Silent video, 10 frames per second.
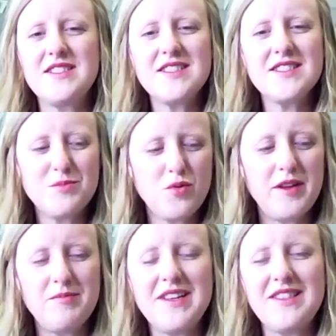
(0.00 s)

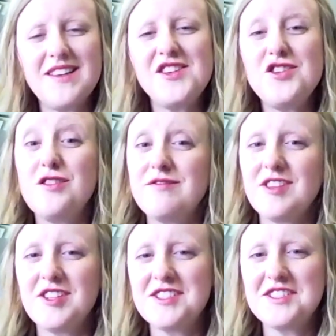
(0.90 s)
disappointment that you've
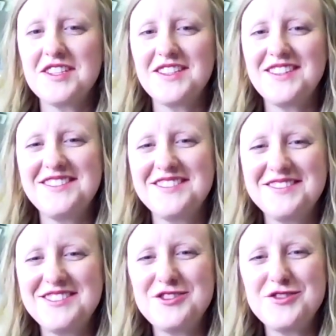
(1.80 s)
learned to
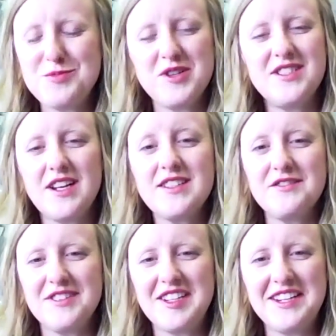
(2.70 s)
use
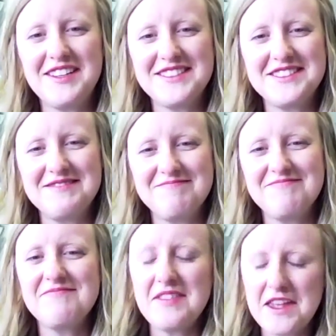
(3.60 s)
productively,
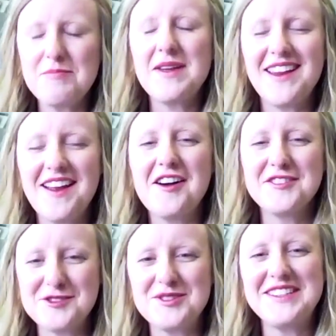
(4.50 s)
they may
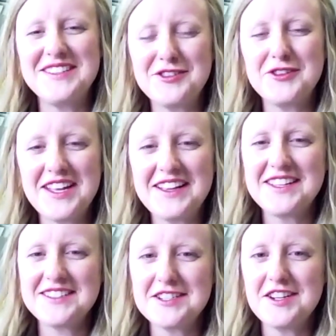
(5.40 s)
also need to learn that
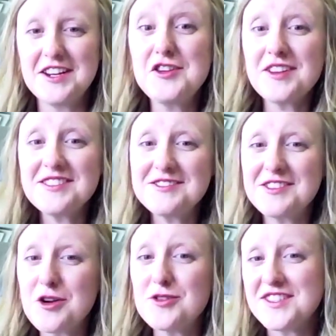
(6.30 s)
lesson, and you can
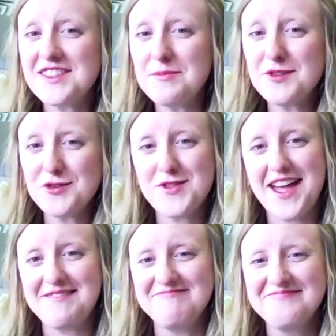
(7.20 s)
coach them through that.